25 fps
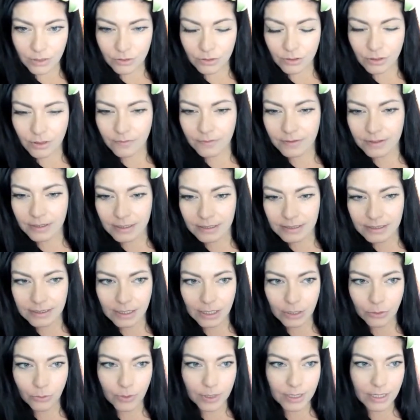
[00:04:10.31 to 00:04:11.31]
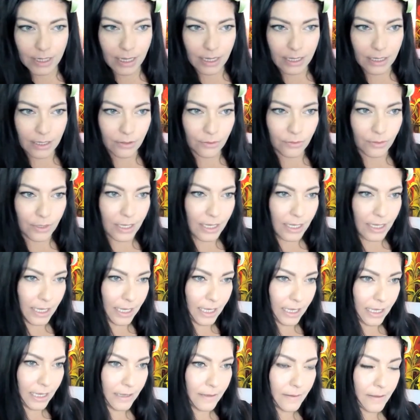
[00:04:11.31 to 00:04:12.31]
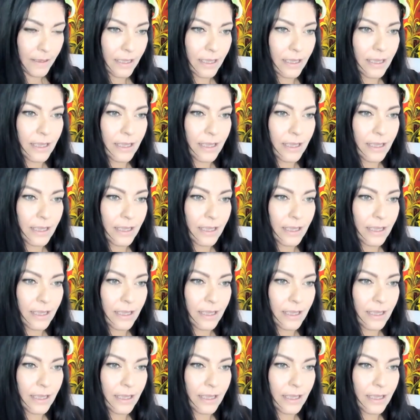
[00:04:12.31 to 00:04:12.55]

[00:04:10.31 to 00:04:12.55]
sure everything's going A-okay.